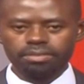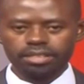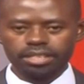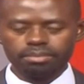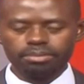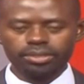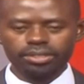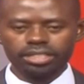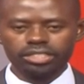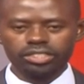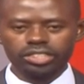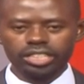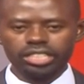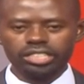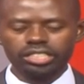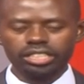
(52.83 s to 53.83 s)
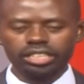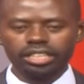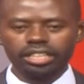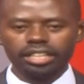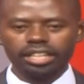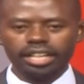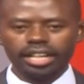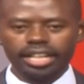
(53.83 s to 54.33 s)
for Democratic Change
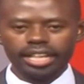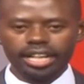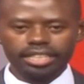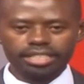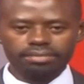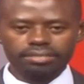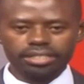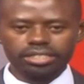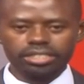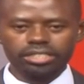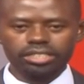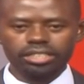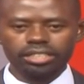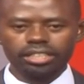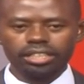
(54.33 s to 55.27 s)
and activists